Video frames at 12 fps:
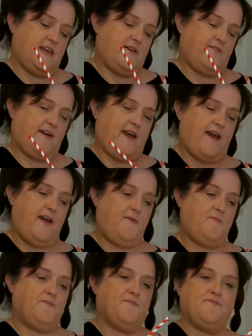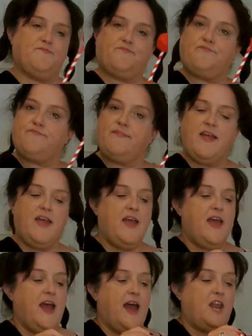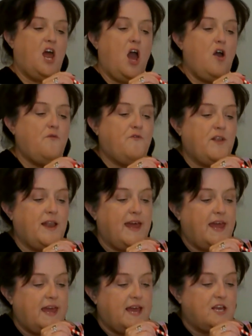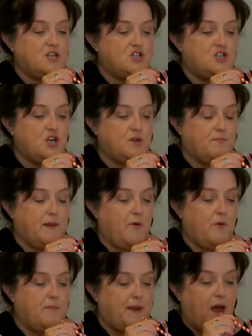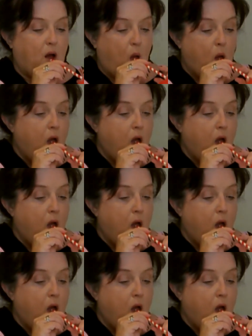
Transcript: Okay. And hopefully it should blow up now.